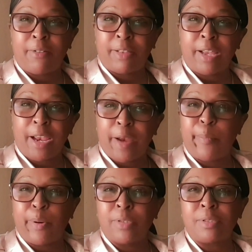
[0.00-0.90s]
the
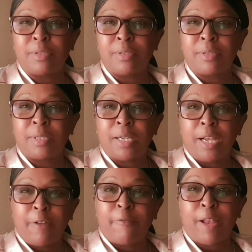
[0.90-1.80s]
airport,
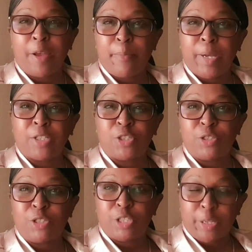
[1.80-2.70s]
flying back
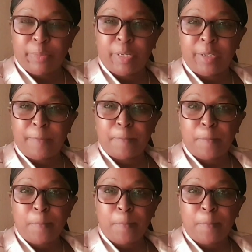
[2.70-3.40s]
to Germany,